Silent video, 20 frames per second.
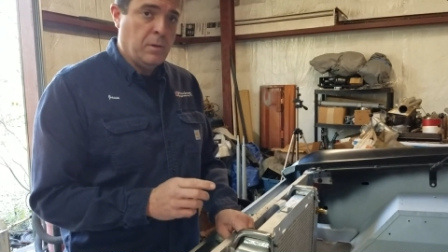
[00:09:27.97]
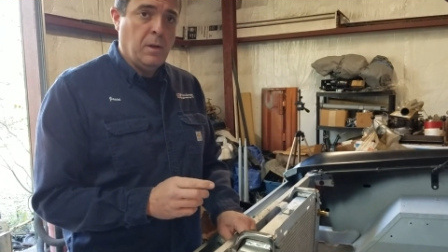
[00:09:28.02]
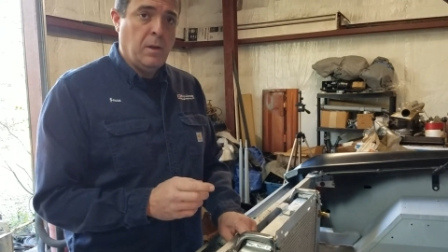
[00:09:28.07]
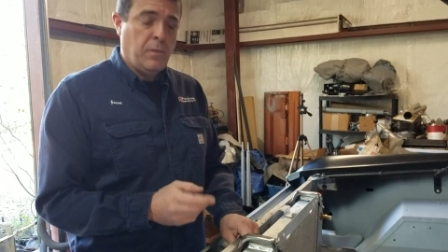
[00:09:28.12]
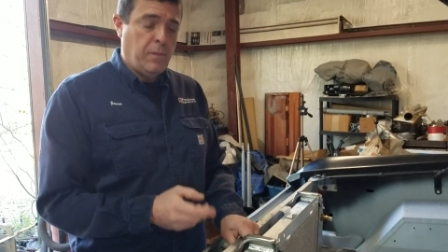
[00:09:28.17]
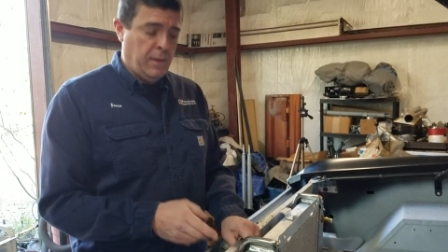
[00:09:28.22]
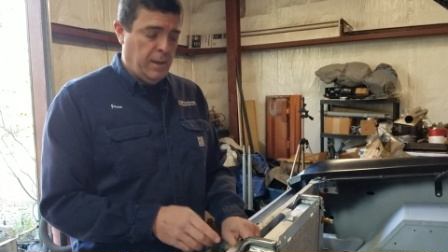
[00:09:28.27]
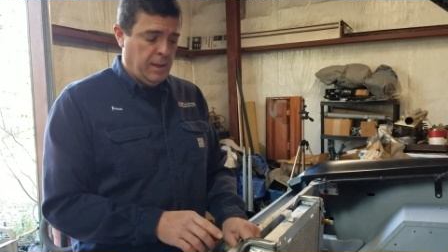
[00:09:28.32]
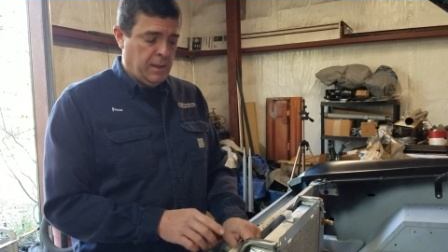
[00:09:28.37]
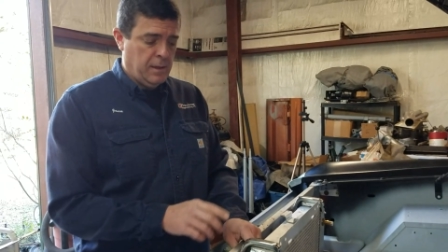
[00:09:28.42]
or
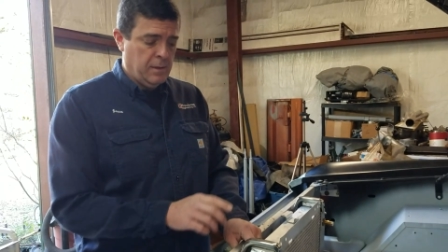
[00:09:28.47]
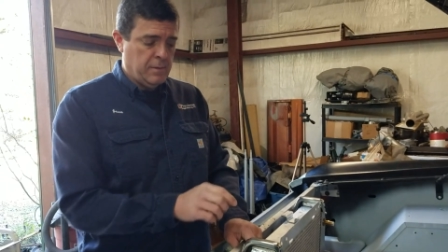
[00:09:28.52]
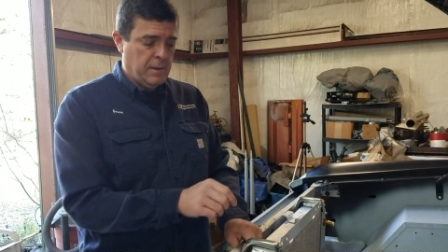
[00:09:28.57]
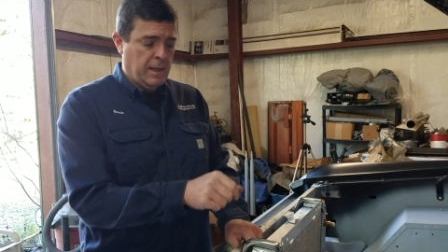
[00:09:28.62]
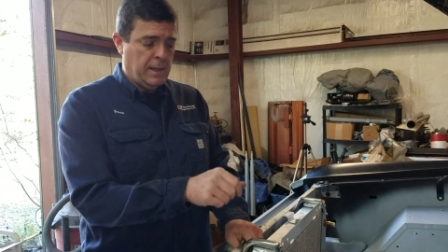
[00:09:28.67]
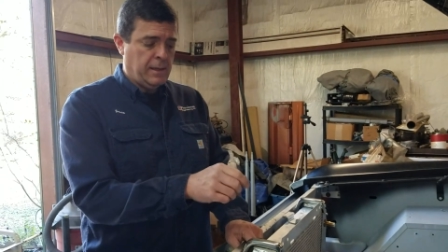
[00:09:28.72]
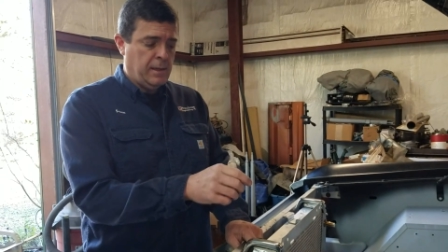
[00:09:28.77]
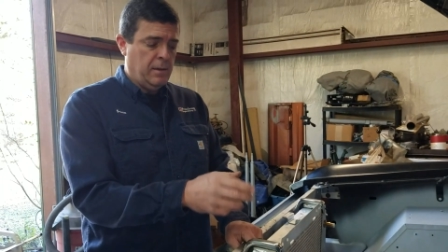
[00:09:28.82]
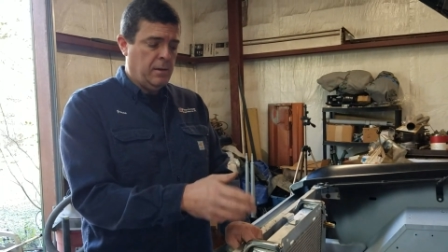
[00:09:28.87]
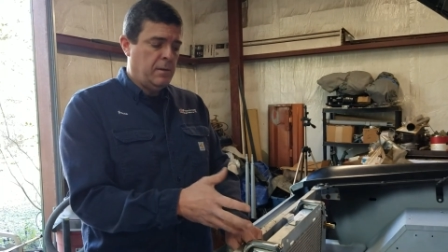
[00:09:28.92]
anything, because
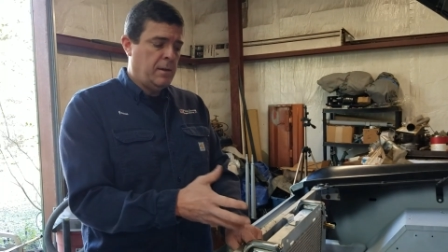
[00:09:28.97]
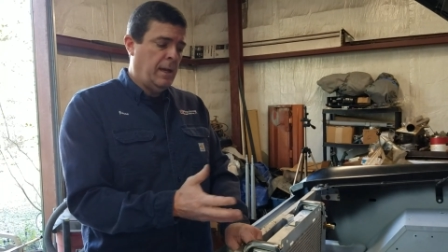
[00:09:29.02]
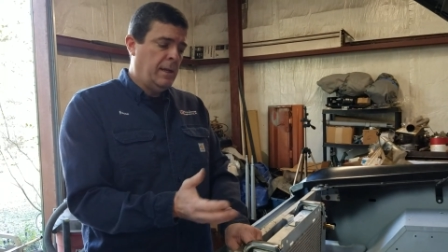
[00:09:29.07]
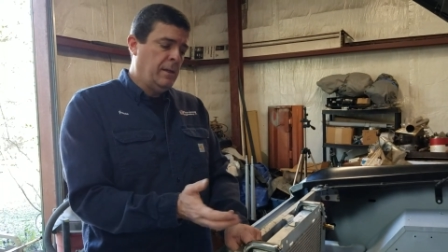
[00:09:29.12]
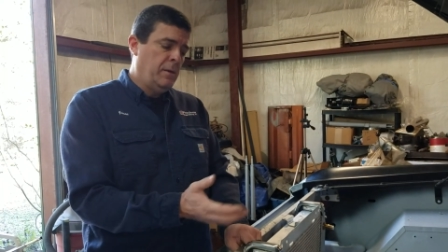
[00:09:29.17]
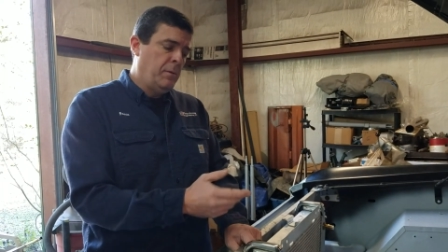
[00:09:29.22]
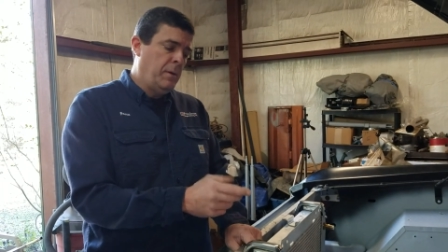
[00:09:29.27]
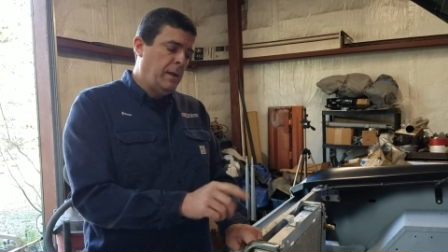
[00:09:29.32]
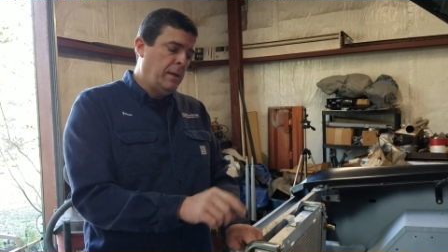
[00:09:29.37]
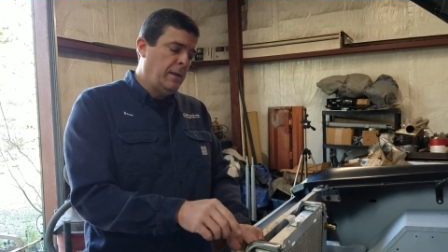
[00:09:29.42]
I can take
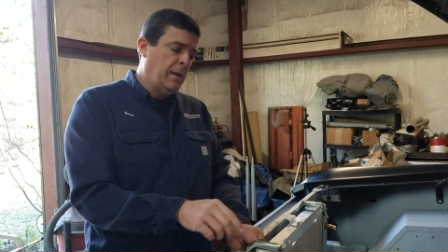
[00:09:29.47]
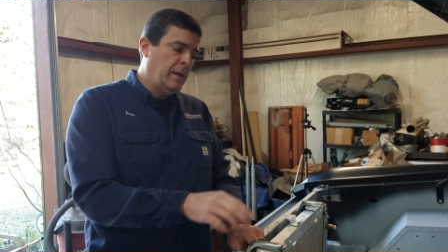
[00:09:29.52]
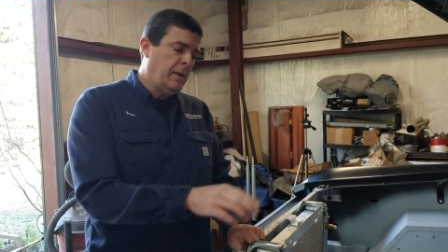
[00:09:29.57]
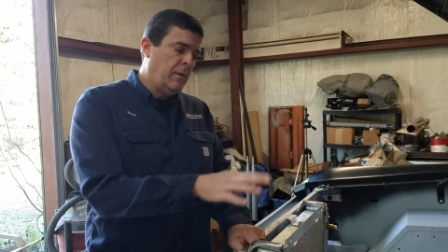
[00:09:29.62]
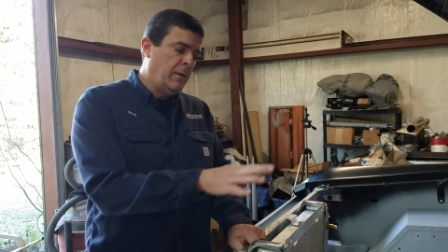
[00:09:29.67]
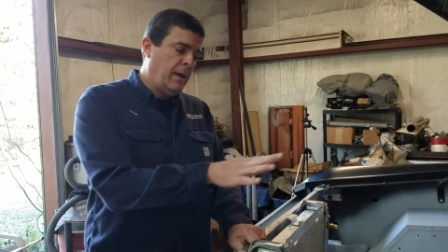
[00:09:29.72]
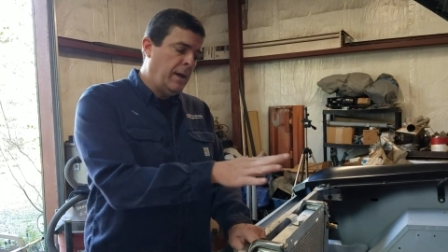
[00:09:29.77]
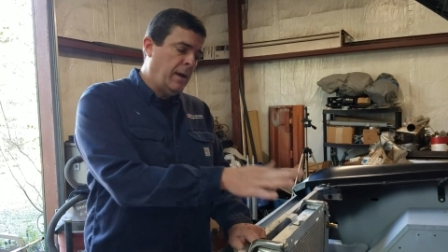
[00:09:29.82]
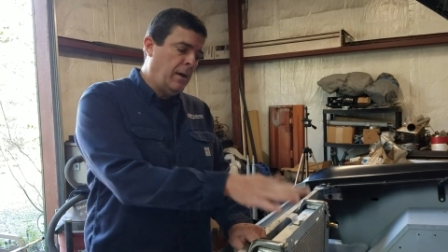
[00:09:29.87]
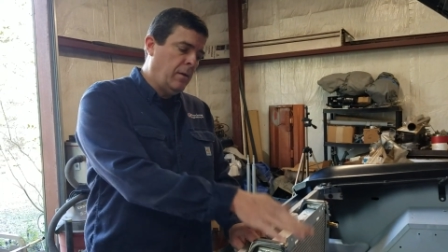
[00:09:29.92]
the
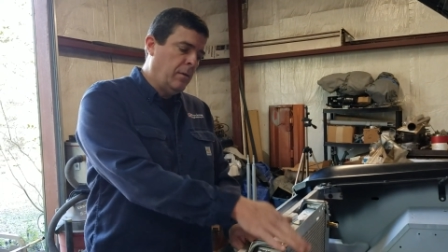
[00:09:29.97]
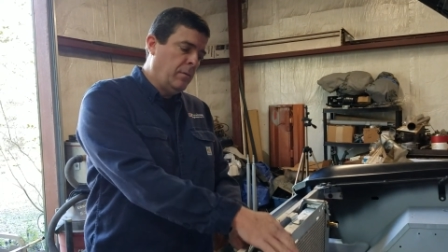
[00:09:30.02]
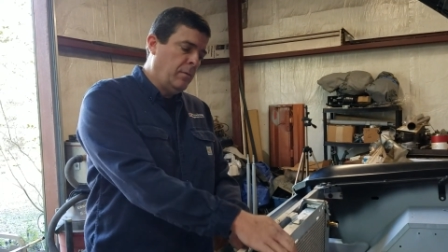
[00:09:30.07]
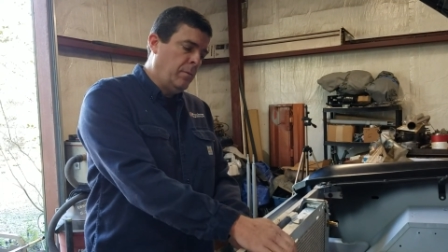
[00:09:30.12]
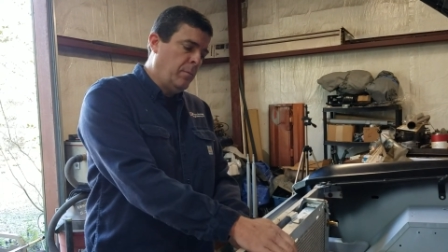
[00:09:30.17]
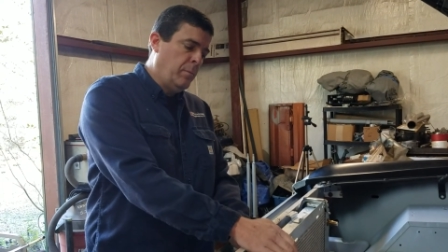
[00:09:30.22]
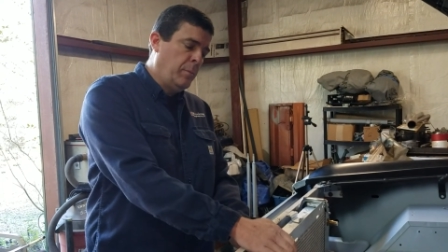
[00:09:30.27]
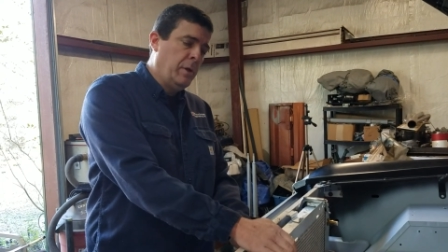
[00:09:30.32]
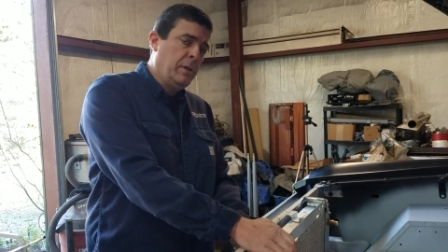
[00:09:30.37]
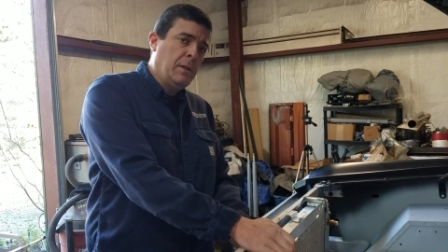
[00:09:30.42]
radiator out,
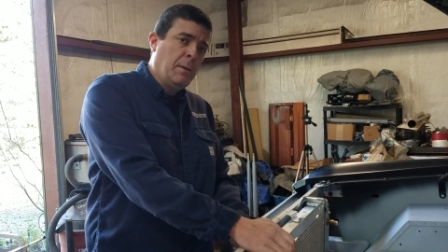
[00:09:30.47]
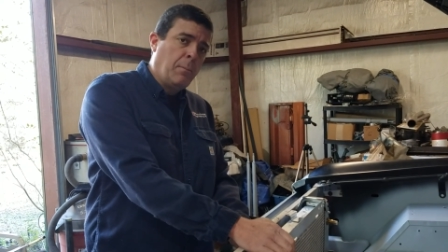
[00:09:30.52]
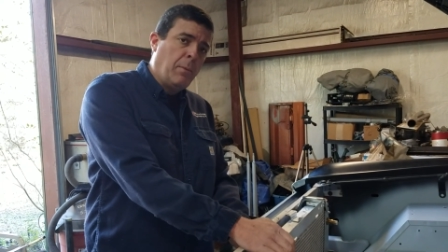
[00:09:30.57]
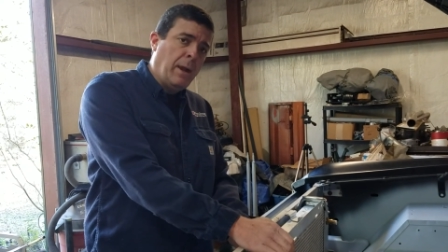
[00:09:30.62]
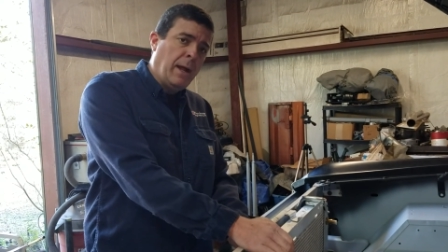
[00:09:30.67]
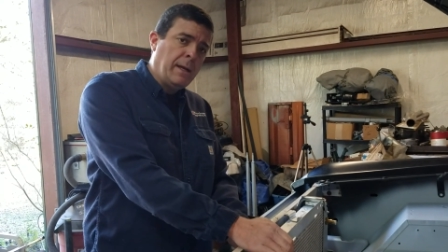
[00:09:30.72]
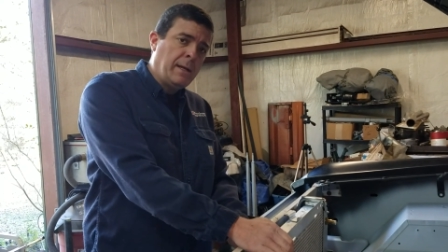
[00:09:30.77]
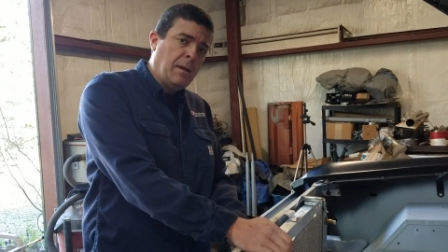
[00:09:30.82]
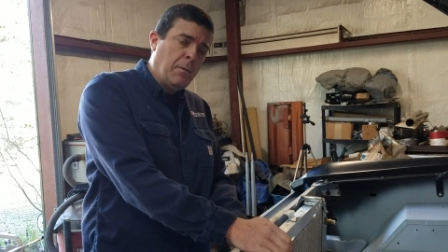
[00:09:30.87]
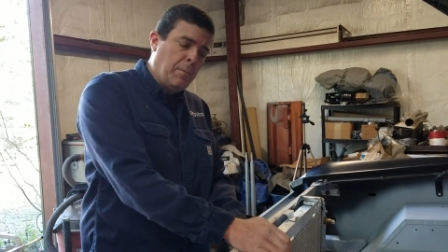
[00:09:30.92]
put the
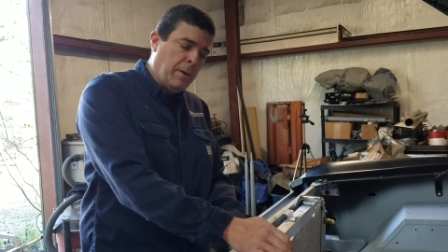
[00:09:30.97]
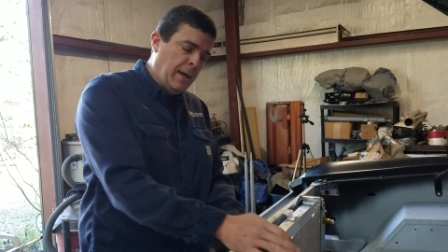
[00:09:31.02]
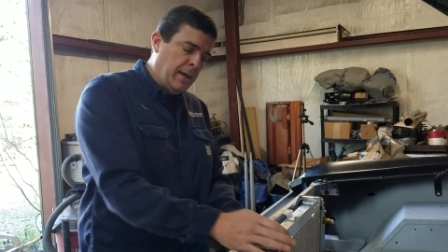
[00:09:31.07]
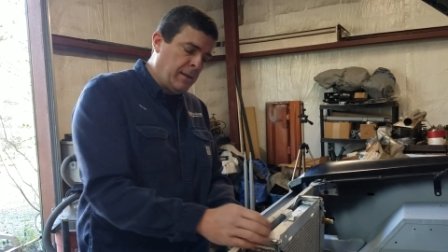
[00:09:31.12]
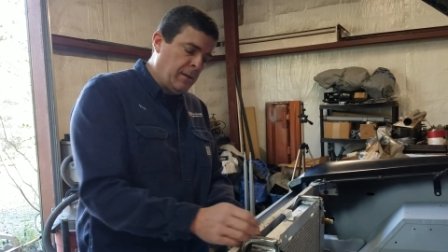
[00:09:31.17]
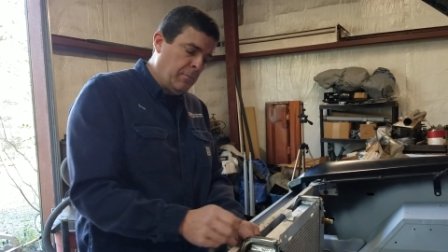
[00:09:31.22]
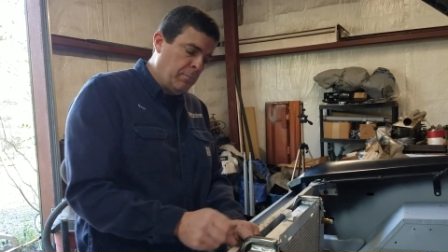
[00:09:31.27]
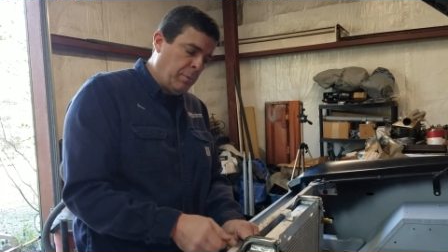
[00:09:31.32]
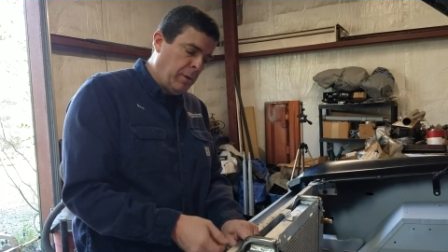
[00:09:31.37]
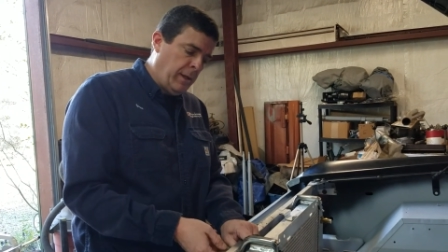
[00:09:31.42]
bracket
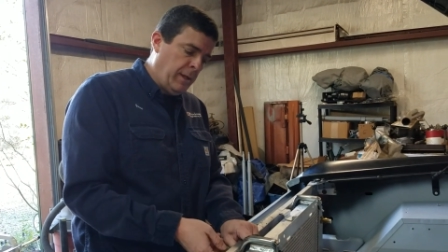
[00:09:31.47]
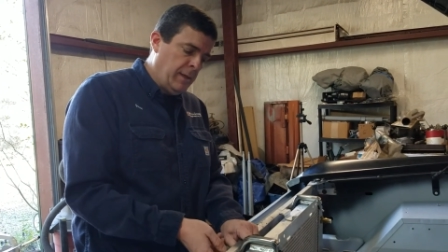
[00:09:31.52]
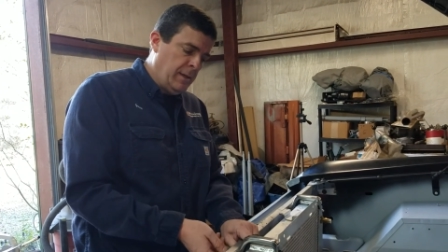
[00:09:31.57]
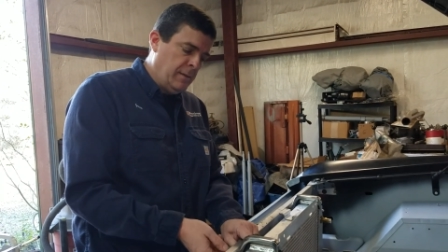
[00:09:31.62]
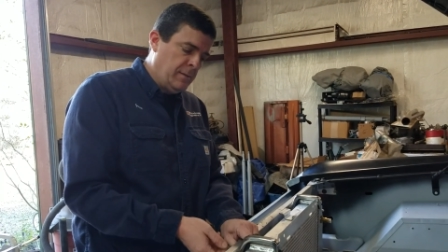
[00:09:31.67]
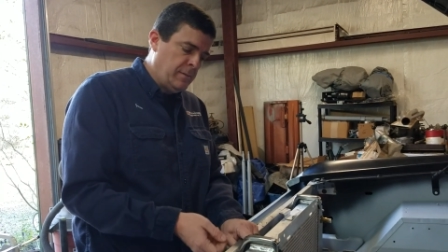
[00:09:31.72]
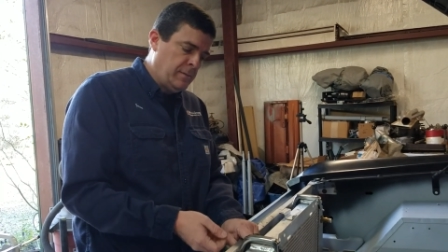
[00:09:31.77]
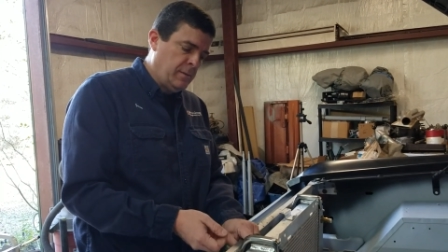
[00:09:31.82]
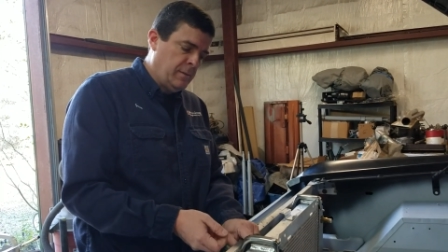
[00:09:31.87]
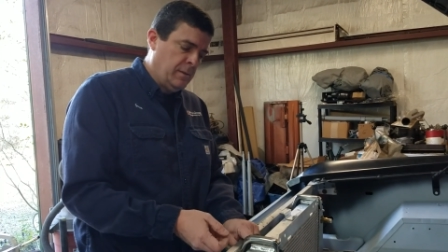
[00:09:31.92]
back in
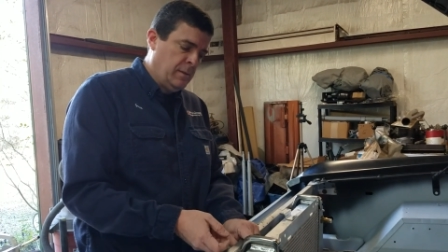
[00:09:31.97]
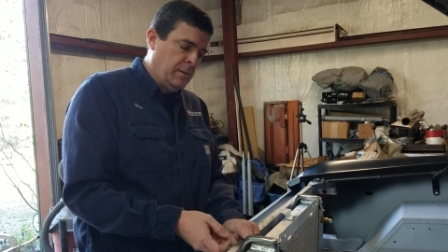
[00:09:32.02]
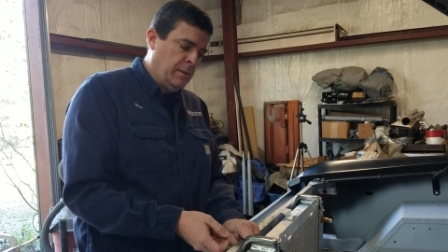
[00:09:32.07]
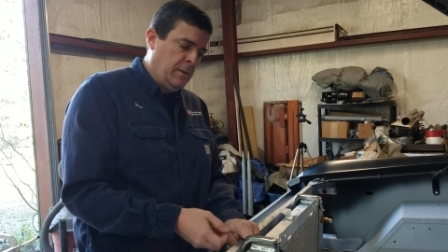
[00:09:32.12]
place,